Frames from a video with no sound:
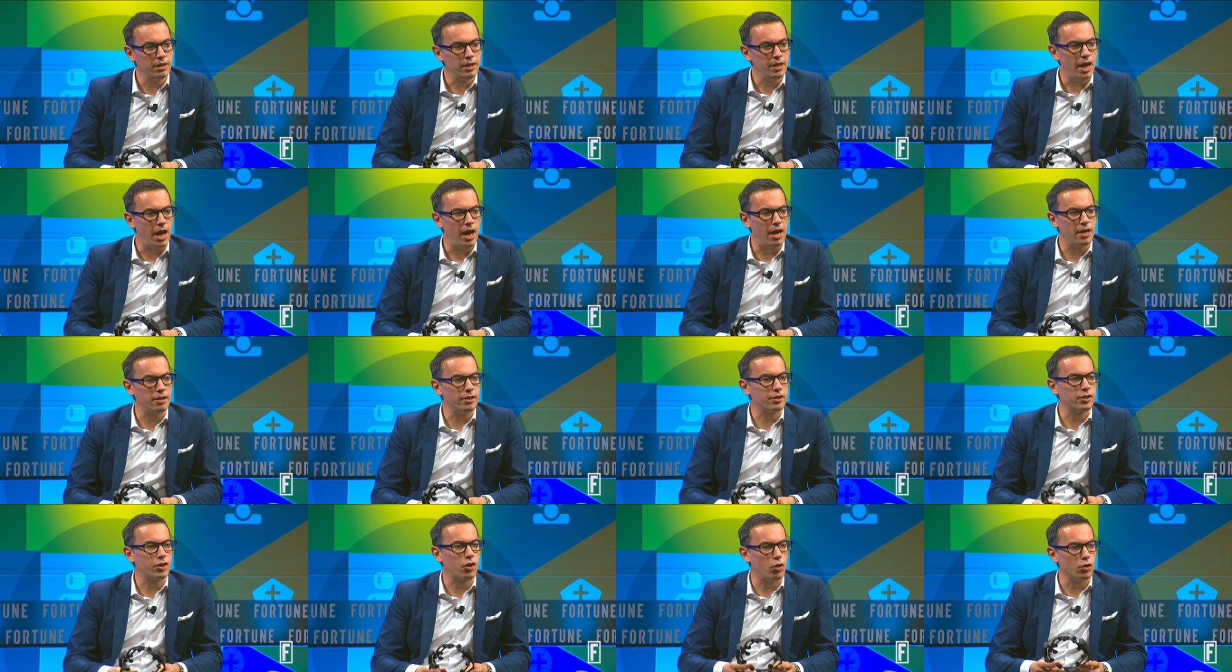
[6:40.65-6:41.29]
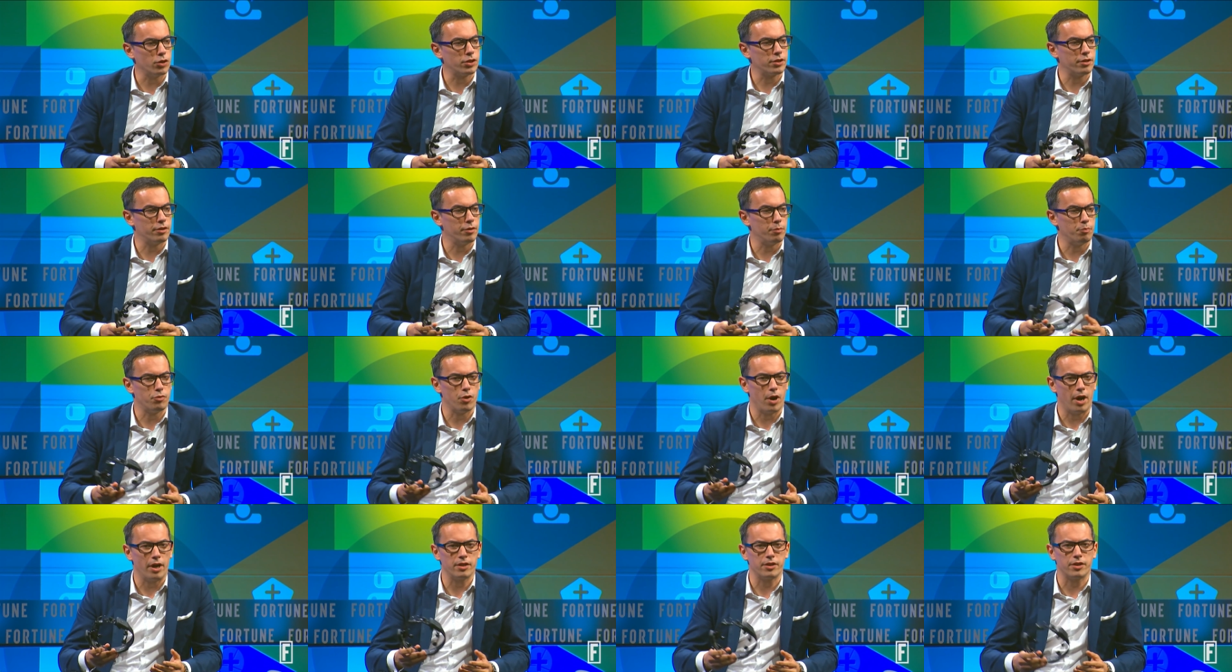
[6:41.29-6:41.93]
And it cost the
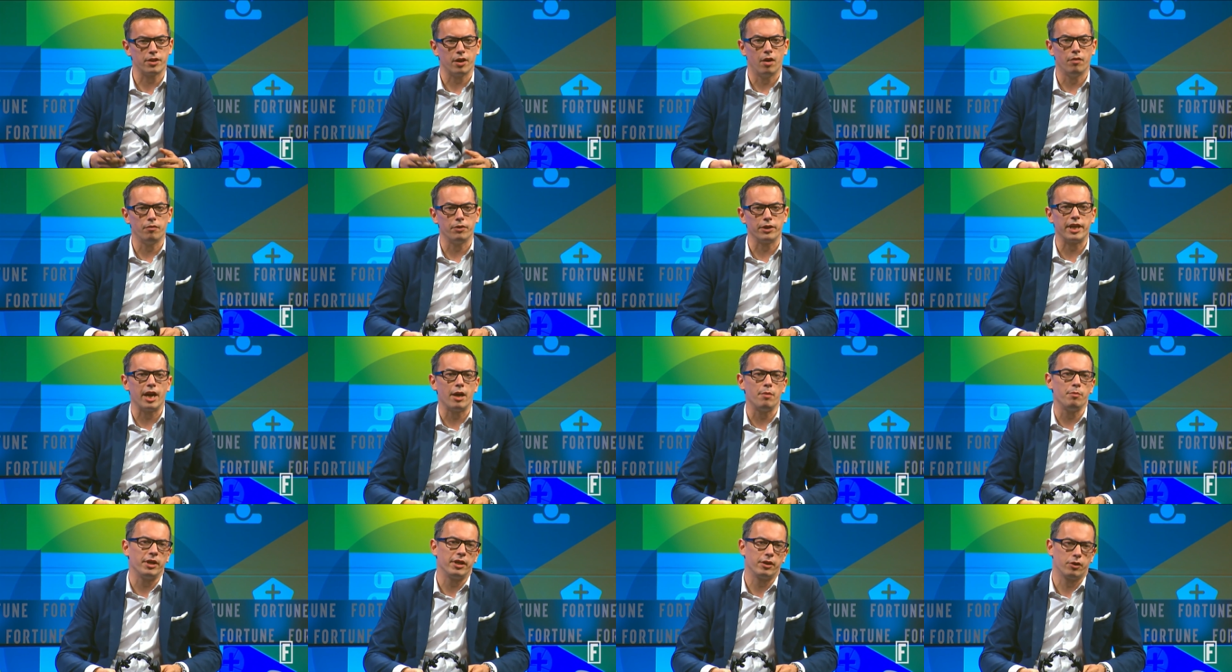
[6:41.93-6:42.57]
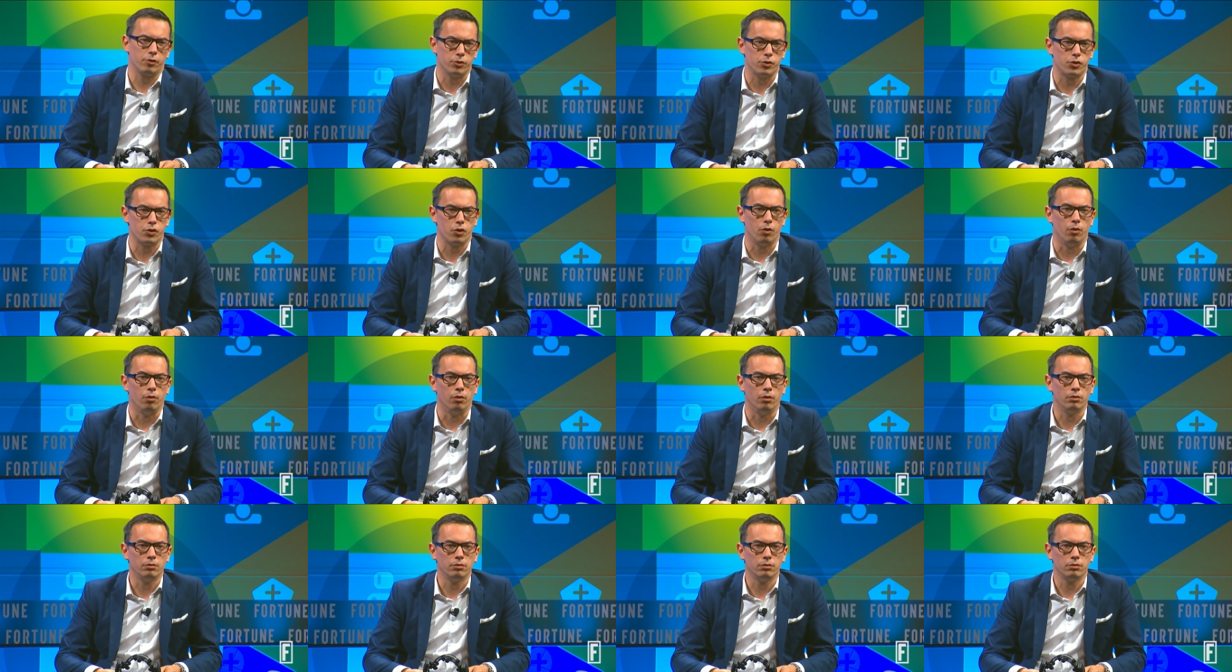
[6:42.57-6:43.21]
price of a gaming
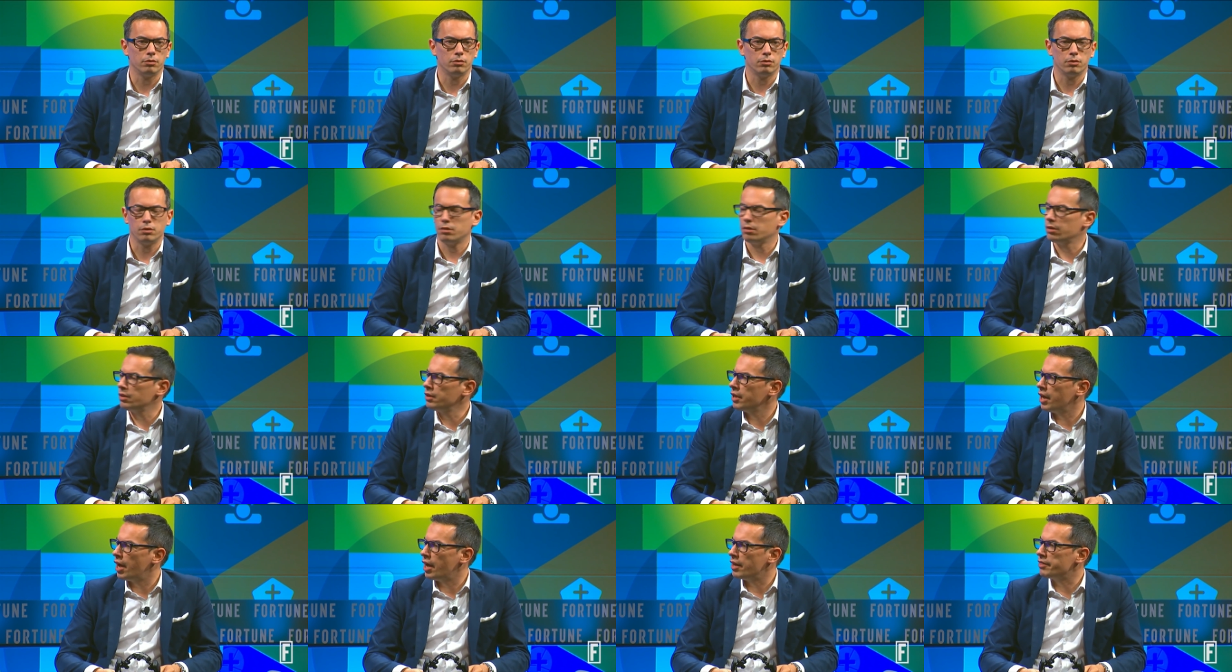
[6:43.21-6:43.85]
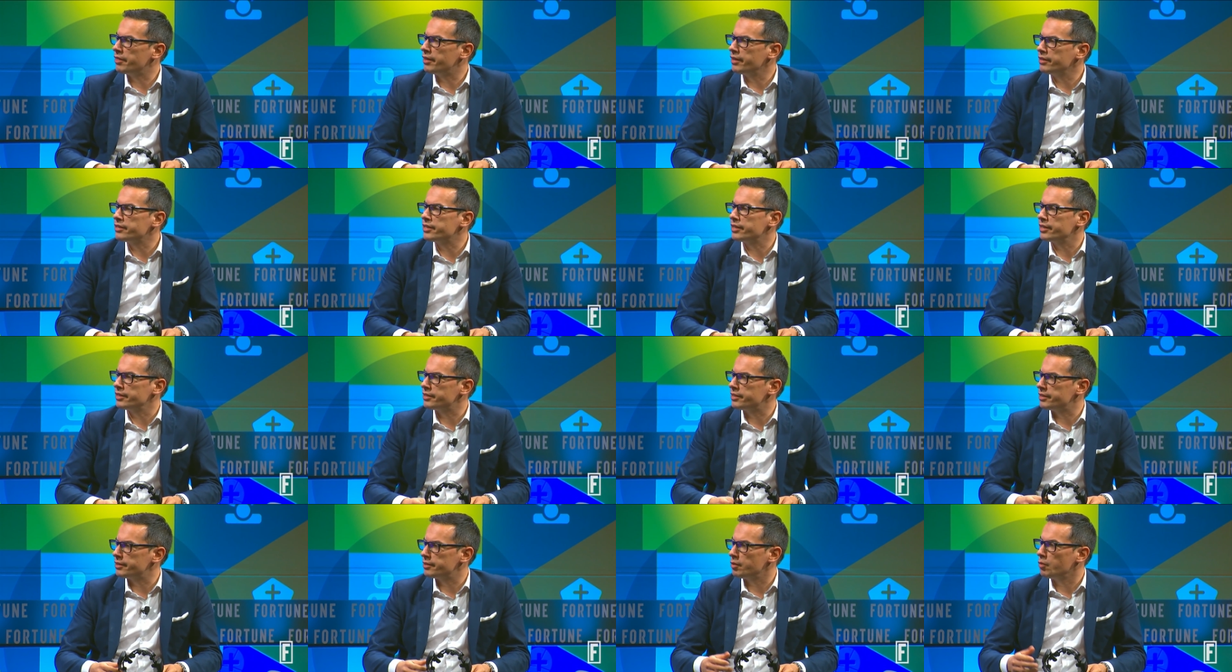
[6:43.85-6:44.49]
console. And this
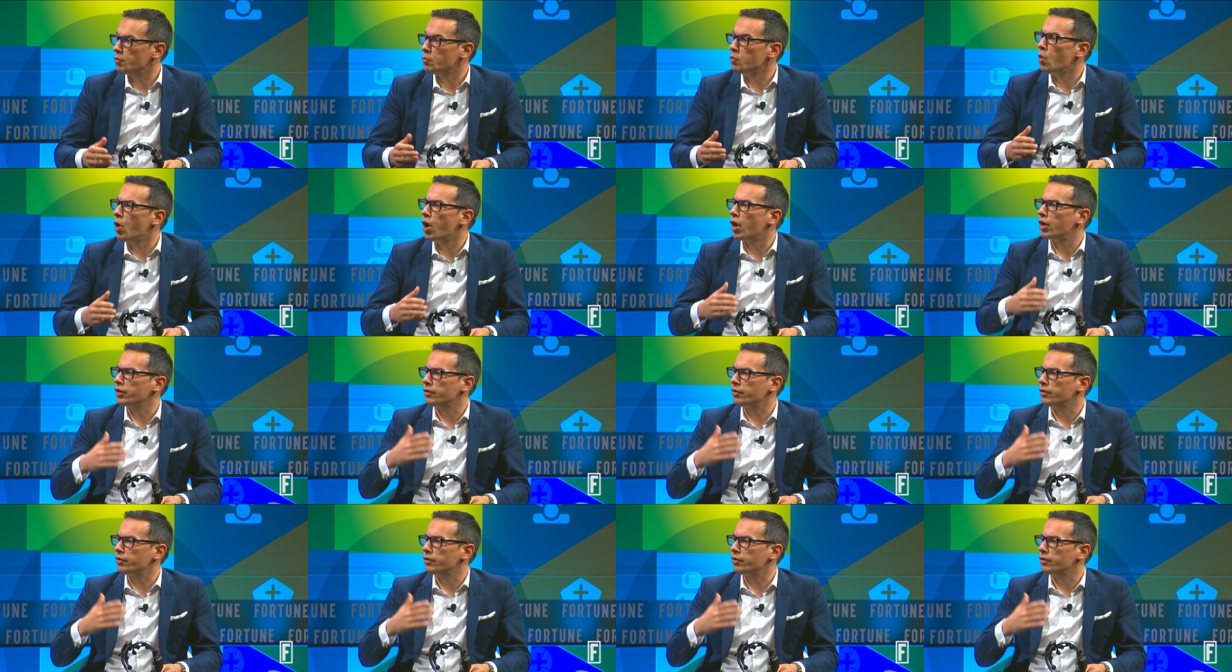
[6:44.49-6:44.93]
is one